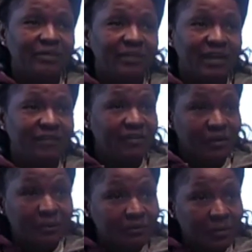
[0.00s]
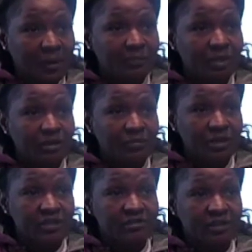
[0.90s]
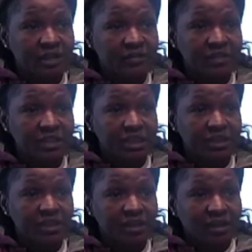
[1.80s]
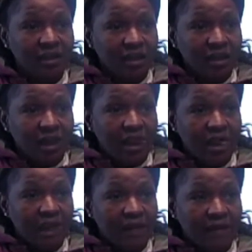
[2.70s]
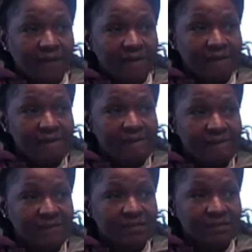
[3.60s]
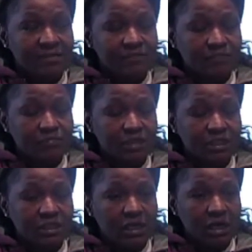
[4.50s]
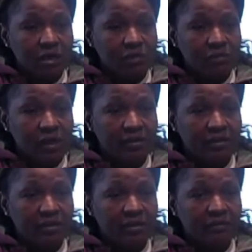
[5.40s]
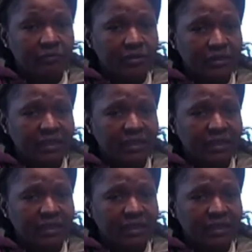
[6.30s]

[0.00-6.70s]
They've helped me with my blood pressure and everything. And it's pretty good all-around care, really